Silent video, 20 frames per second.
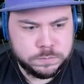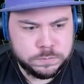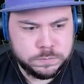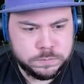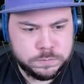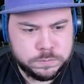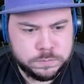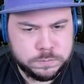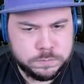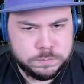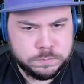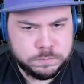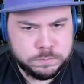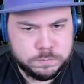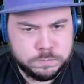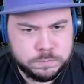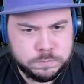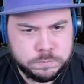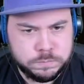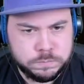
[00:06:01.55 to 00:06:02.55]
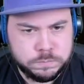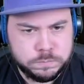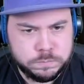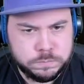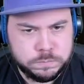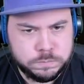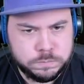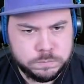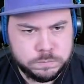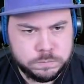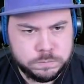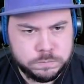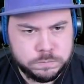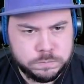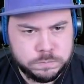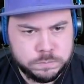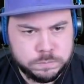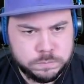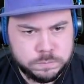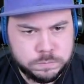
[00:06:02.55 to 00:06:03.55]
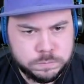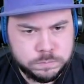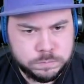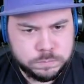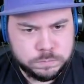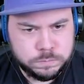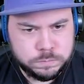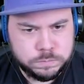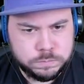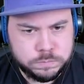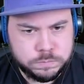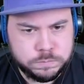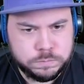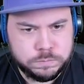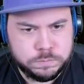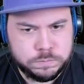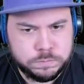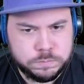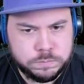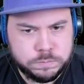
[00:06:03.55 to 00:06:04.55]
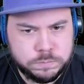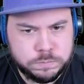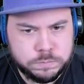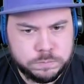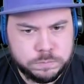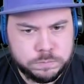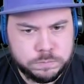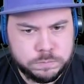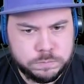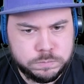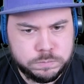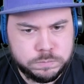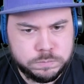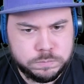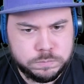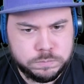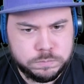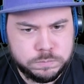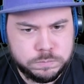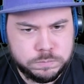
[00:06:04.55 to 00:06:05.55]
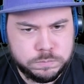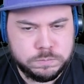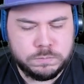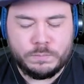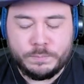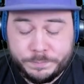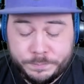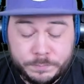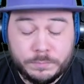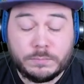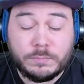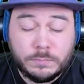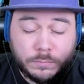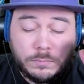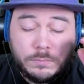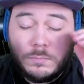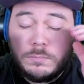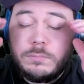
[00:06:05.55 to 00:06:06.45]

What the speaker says: Nothing is said.